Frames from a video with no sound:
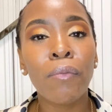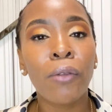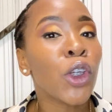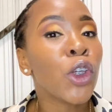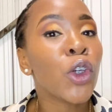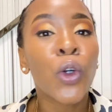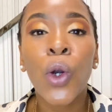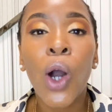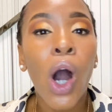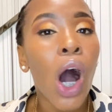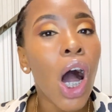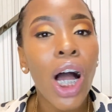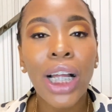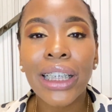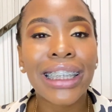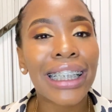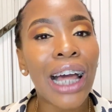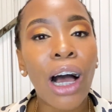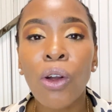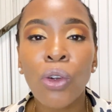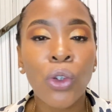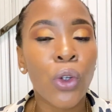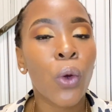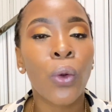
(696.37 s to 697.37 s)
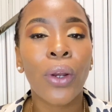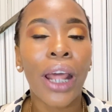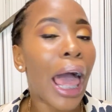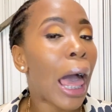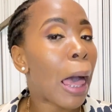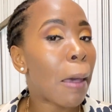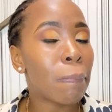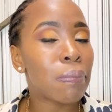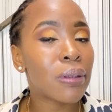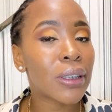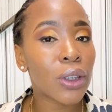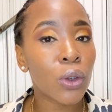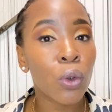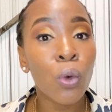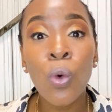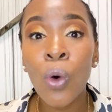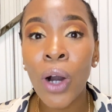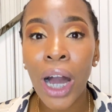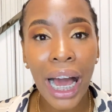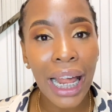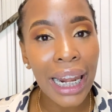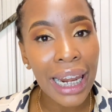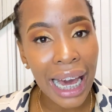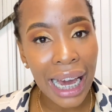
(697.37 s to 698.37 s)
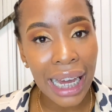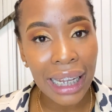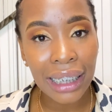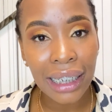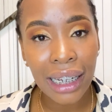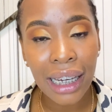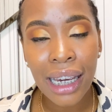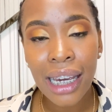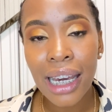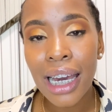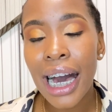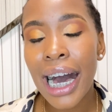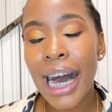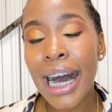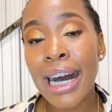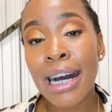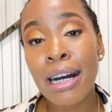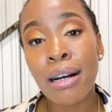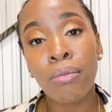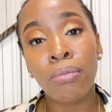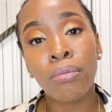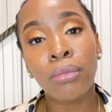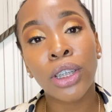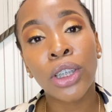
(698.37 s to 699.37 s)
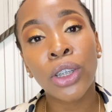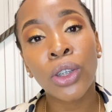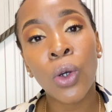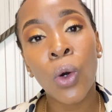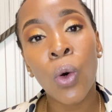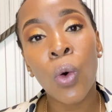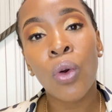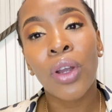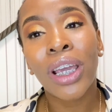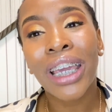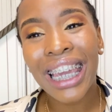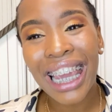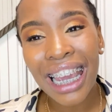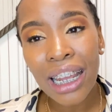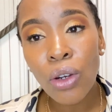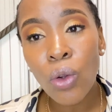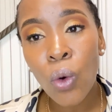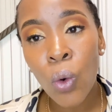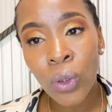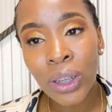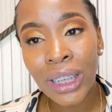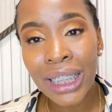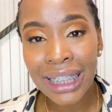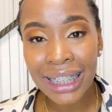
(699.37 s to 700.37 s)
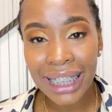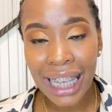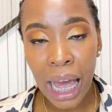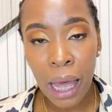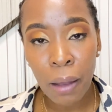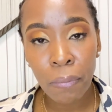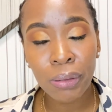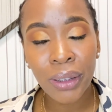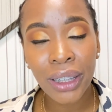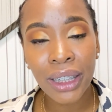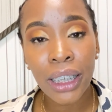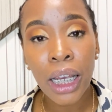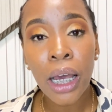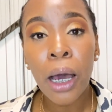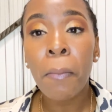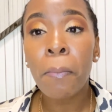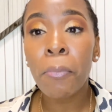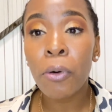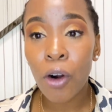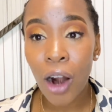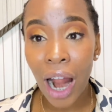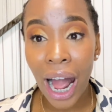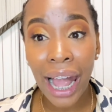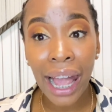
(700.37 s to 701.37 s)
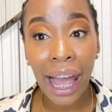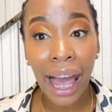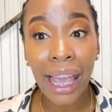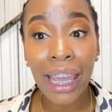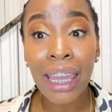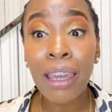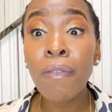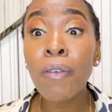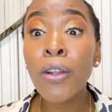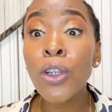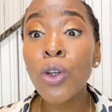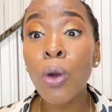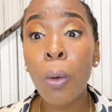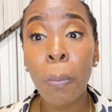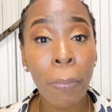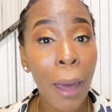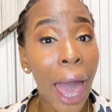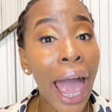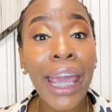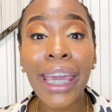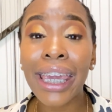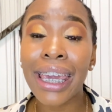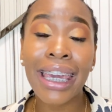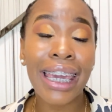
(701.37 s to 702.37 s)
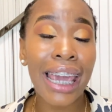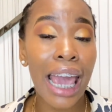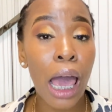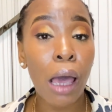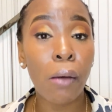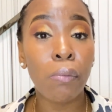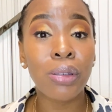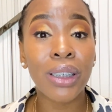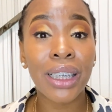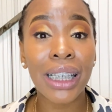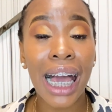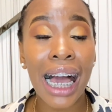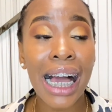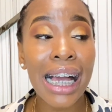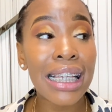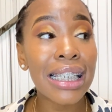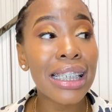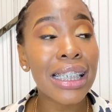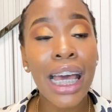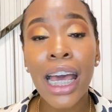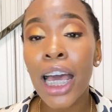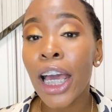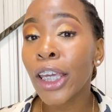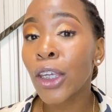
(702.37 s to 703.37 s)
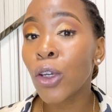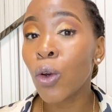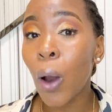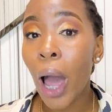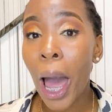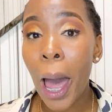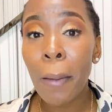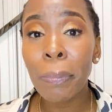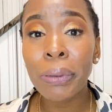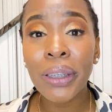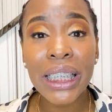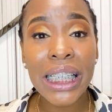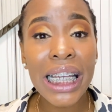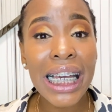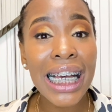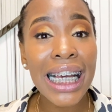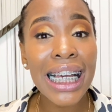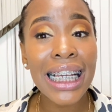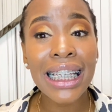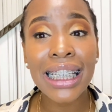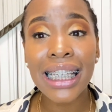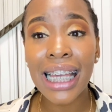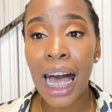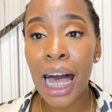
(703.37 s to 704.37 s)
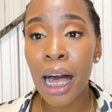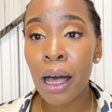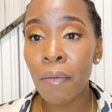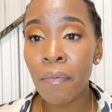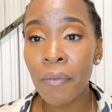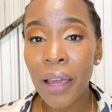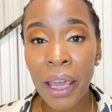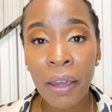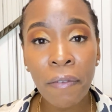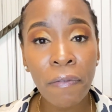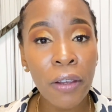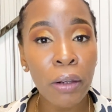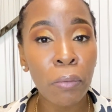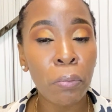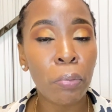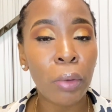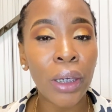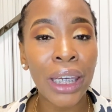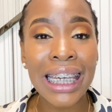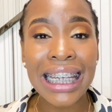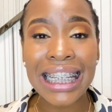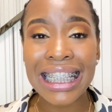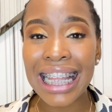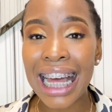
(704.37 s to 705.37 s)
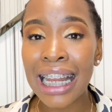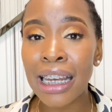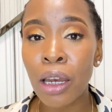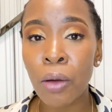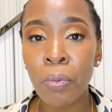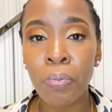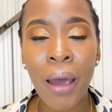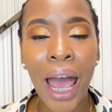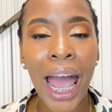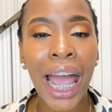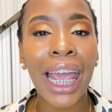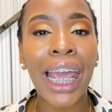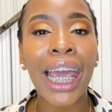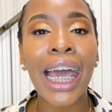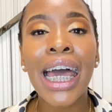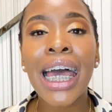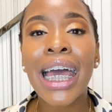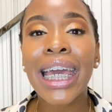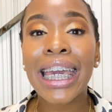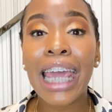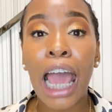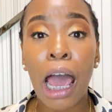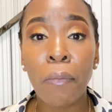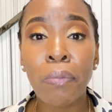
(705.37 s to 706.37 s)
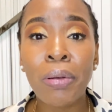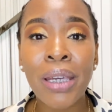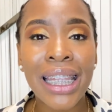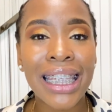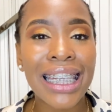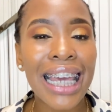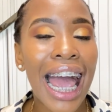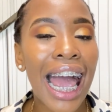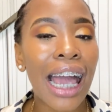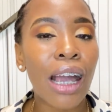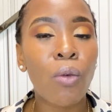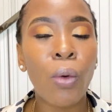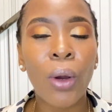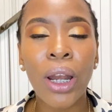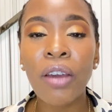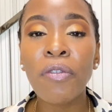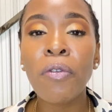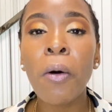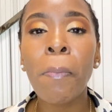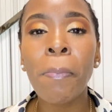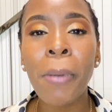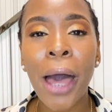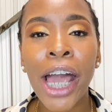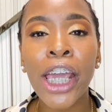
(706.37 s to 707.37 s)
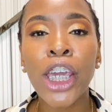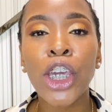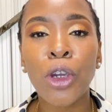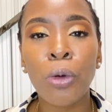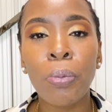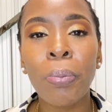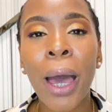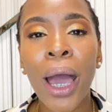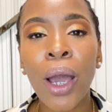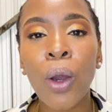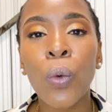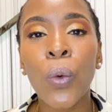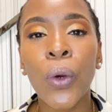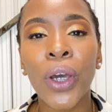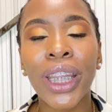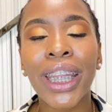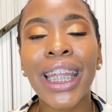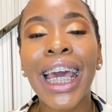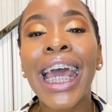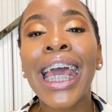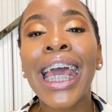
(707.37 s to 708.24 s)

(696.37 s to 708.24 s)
you can't download apps, ungalan. So get all these apps prior, even your banking apps, guys, your ABSA, FNB, Standard Bank, Capitec, whatever bank you bank with,